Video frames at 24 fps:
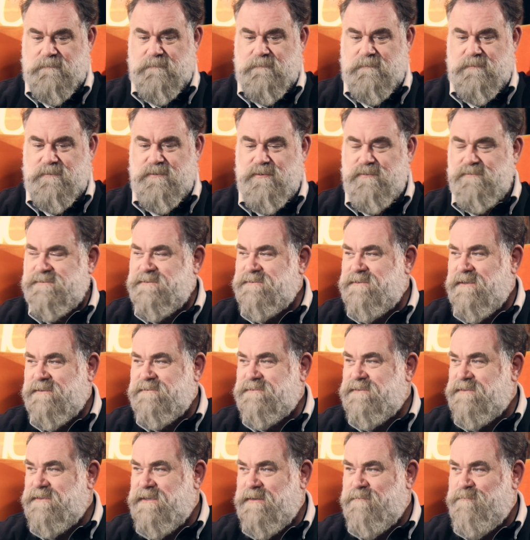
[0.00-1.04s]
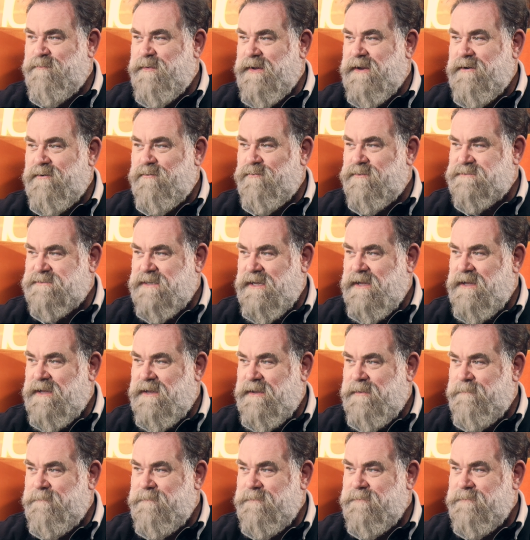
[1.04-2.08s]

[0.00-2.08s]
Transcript: The news doesn't get better with time.